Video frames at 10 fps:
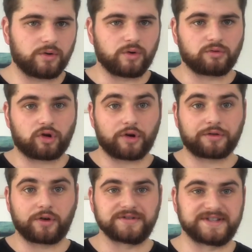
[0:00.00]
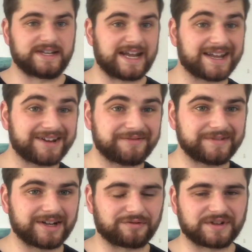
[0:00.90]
or growth goes negative in a